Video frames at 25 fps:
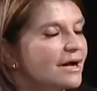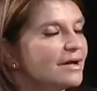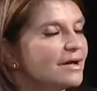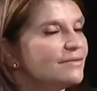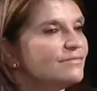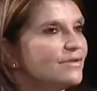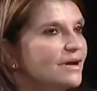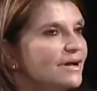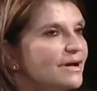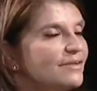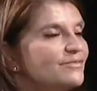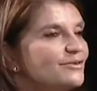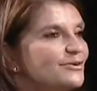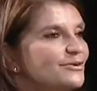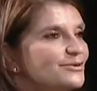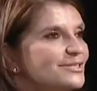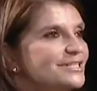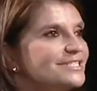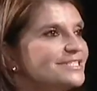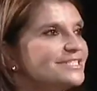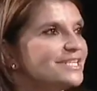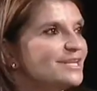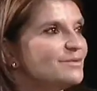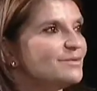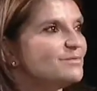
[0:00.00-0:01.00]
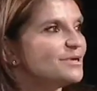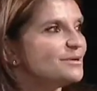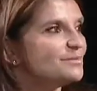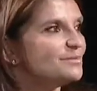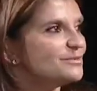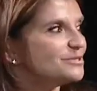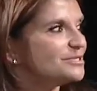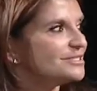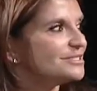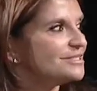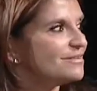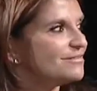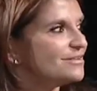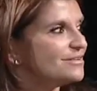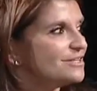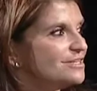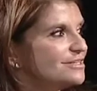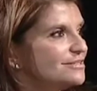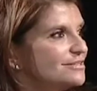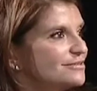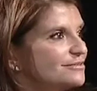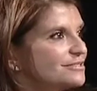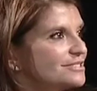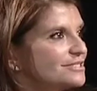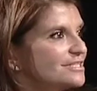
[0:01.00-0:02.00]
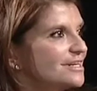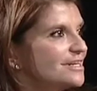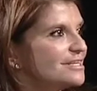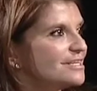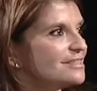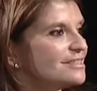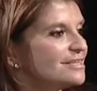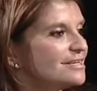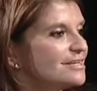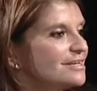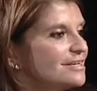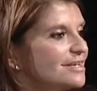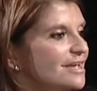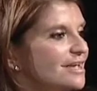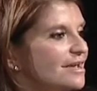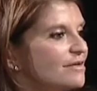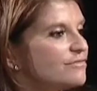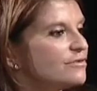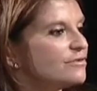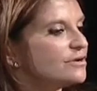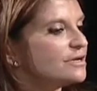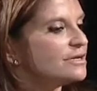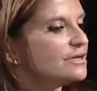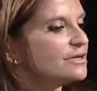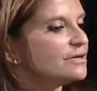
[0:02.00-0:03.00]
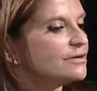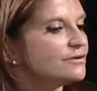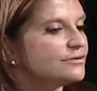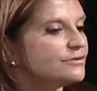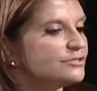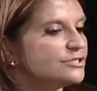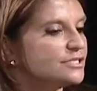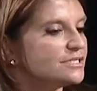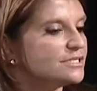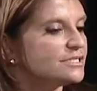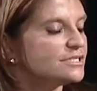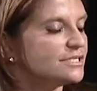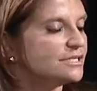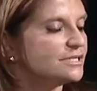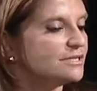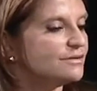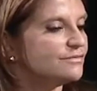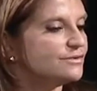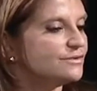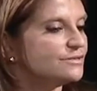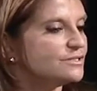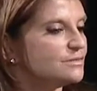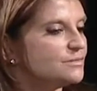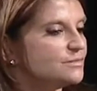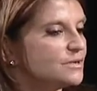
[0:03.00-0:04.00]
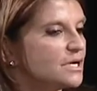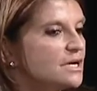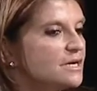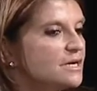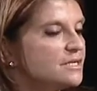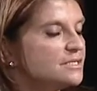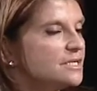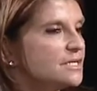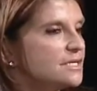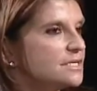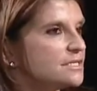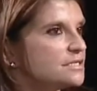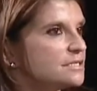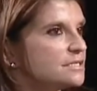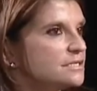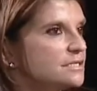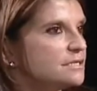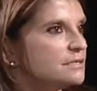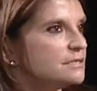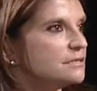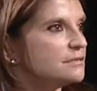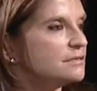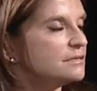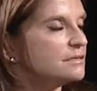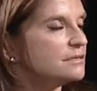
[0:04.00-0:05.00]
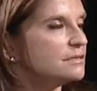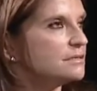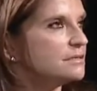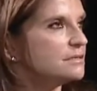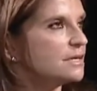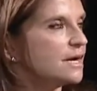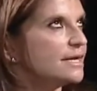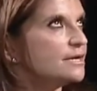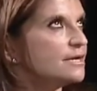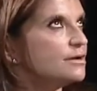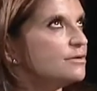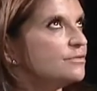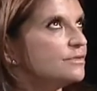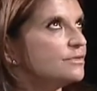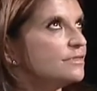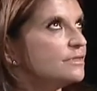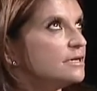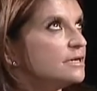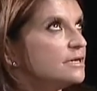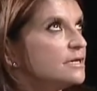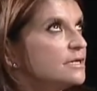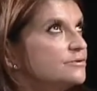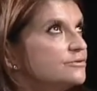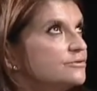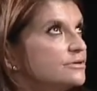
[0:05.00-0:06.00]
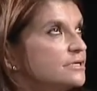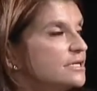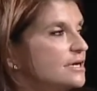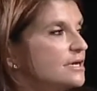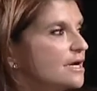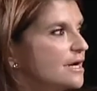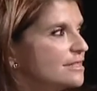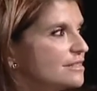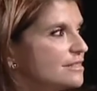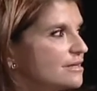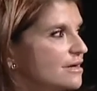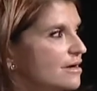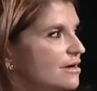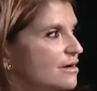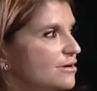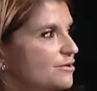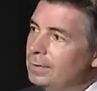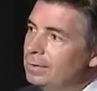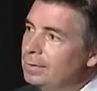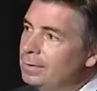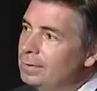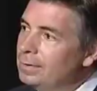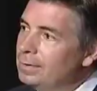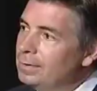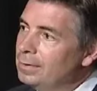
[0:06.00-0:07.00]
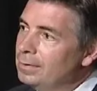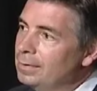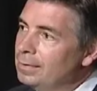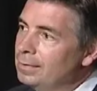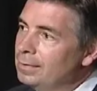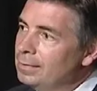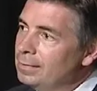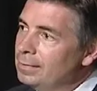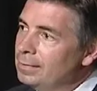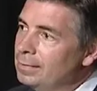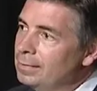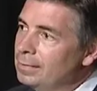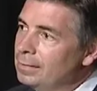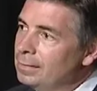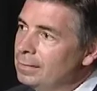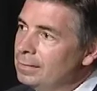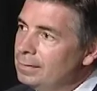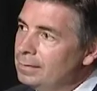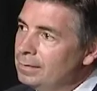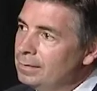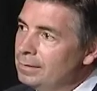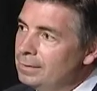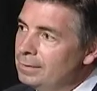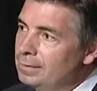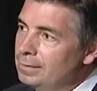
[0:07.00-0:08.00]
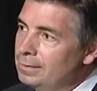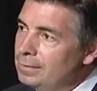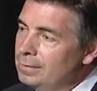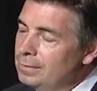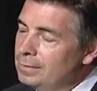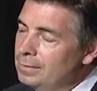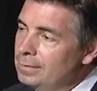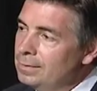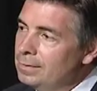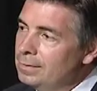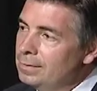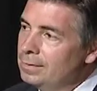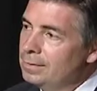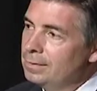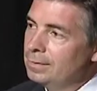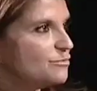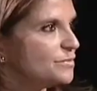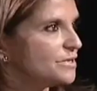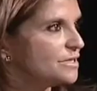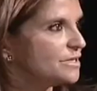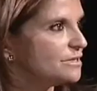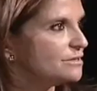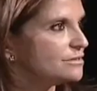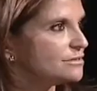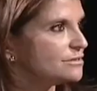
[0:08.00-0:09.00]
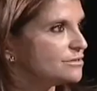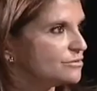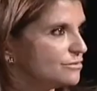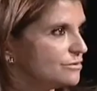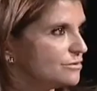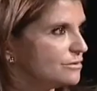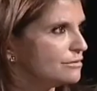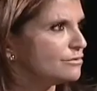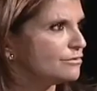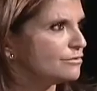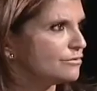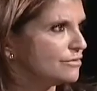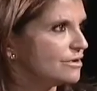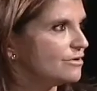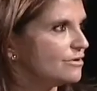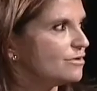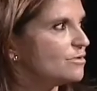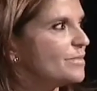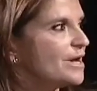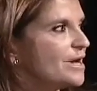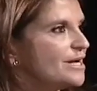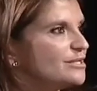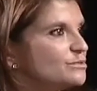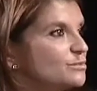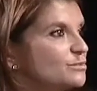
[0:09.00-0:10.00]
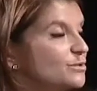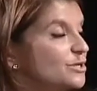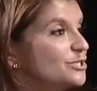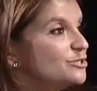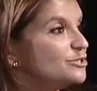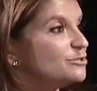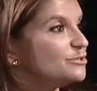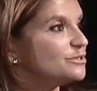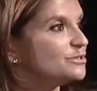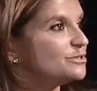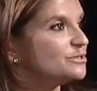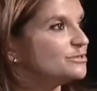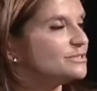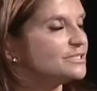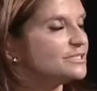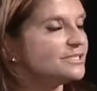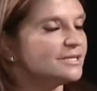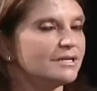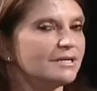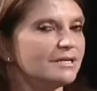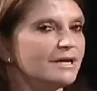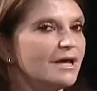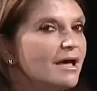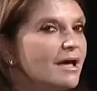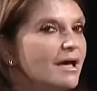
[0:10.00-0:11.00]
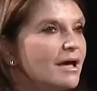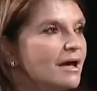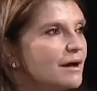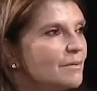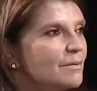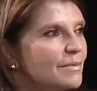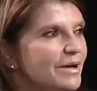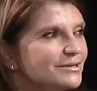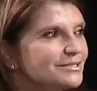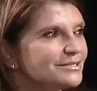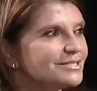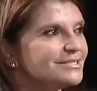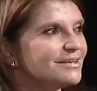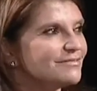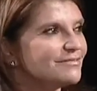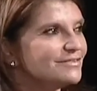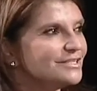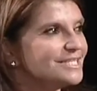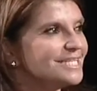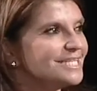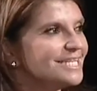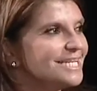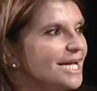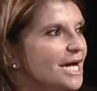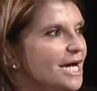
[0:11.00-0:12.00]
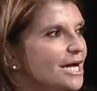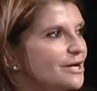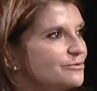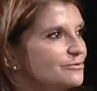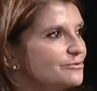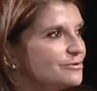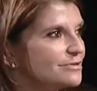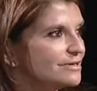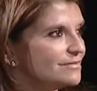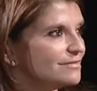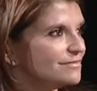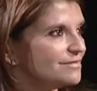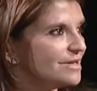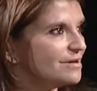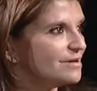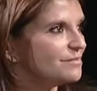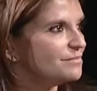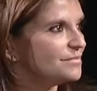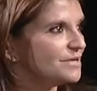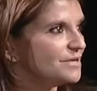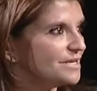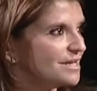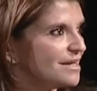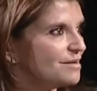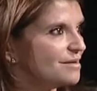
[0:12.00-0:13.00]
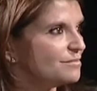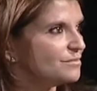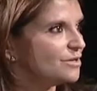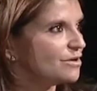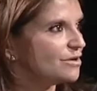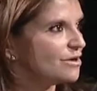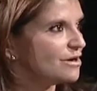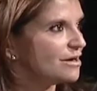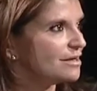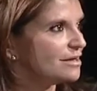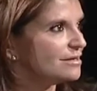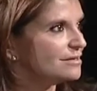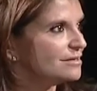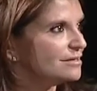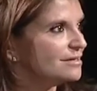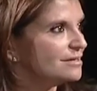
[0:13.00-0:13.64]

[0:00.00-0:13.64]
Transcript: I've, I've heard the same number seven years, and I think every year, just to give you some context, uh, it, I know in the 109th Congress, I believe 10,700 bills or, or mm. thereabouts were introduced, and about 1,700 of them became law.